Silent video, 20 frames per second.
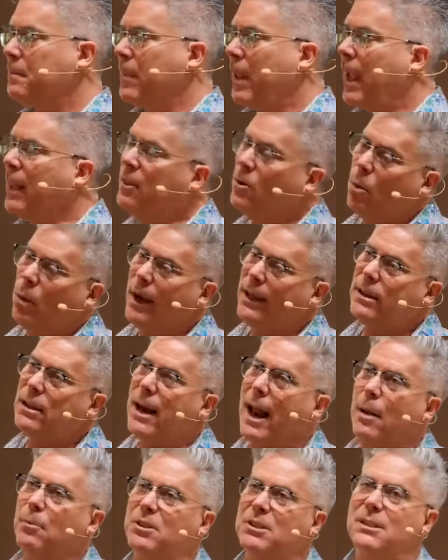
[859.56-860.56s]
And the way that
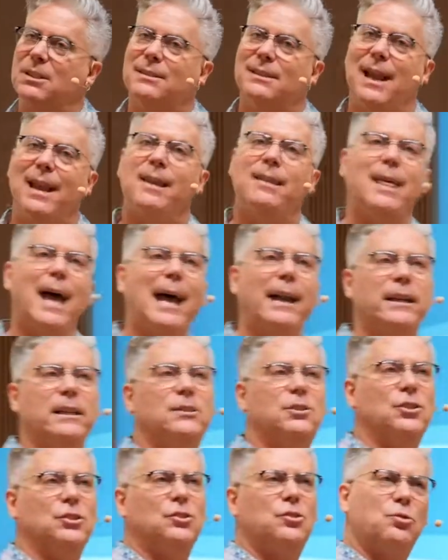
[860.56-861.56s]
I would say that
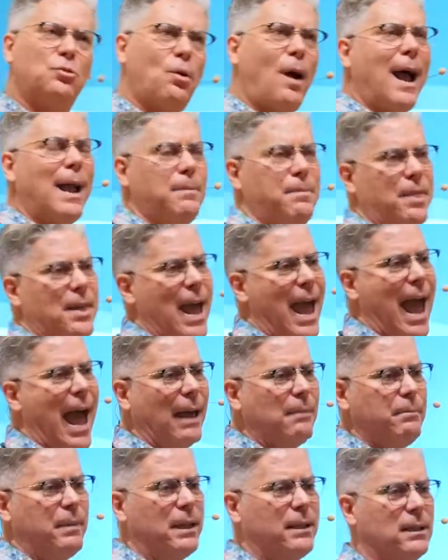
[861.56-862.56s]
and describe
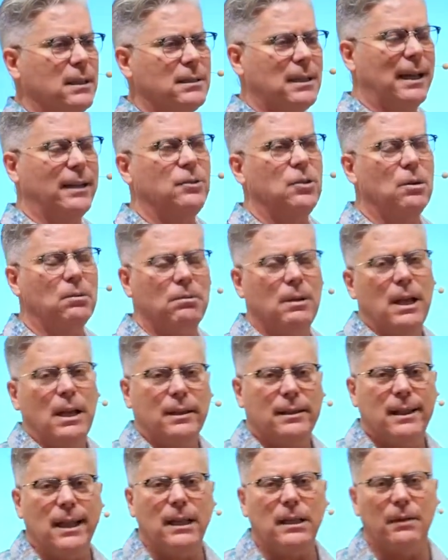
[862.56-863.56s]
that, because I don't
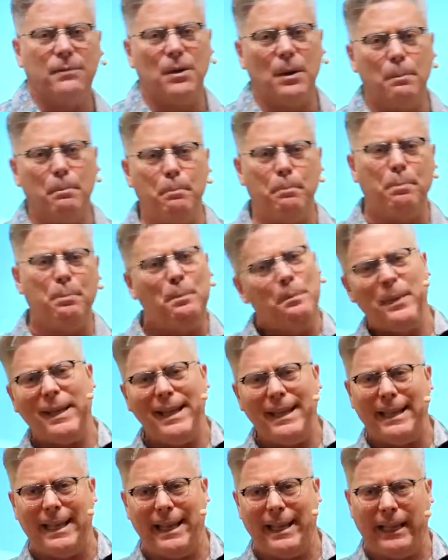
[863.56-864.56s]
think of a
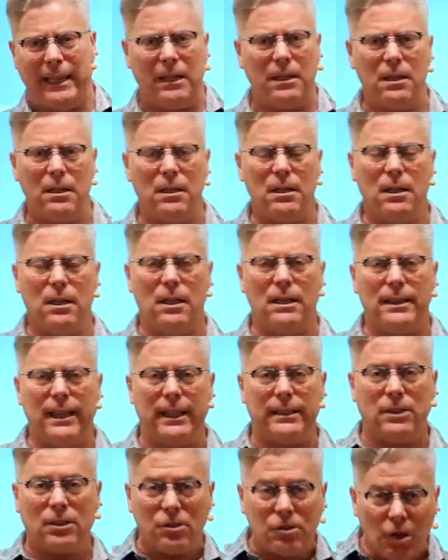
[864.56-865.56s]
being
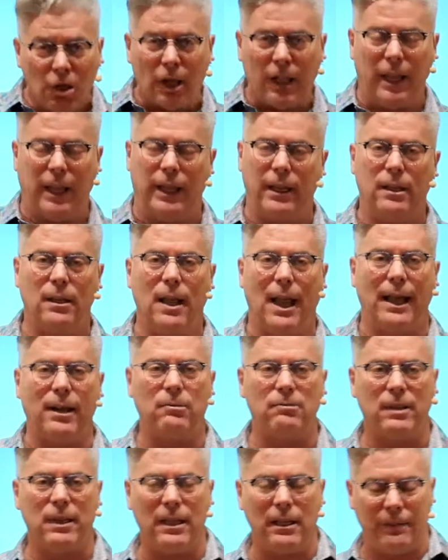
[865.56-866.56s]
that's looking, I
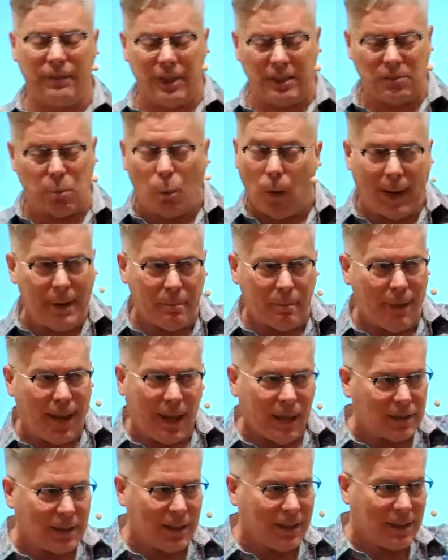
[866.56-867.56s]
don't think of this white
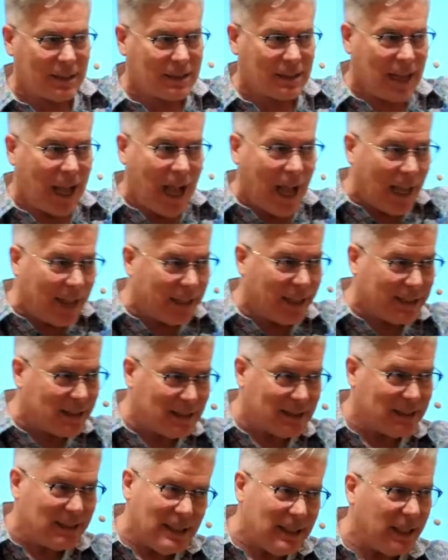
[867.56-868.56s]
male in the sky that's
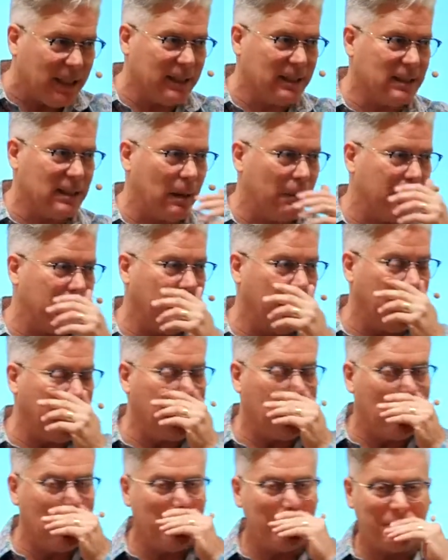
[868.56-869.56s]
seeing
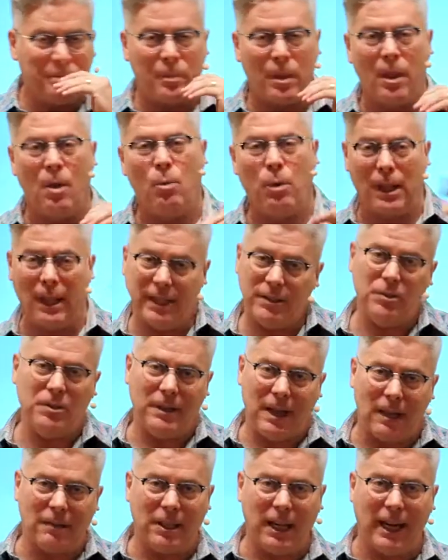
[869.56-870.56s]
something. Well, I do
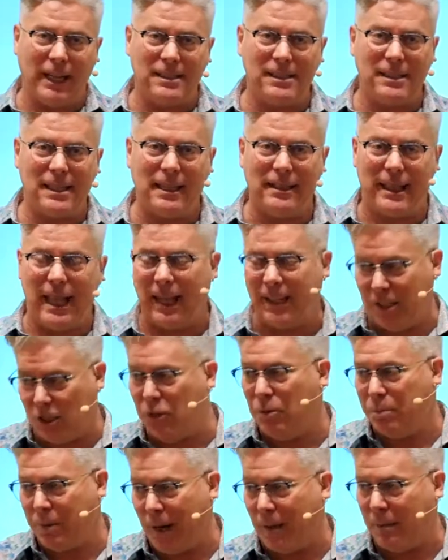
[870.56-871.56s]
now that I said that, and
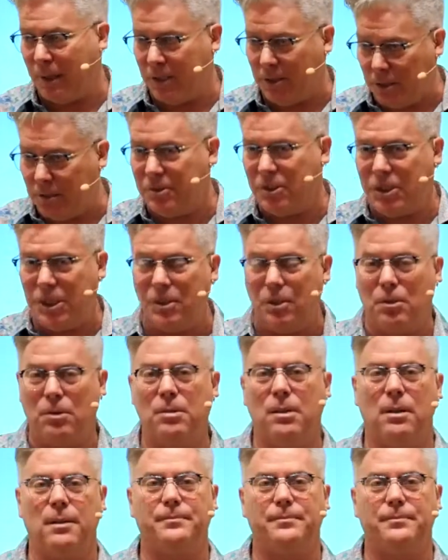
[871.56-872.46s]
you probably do too.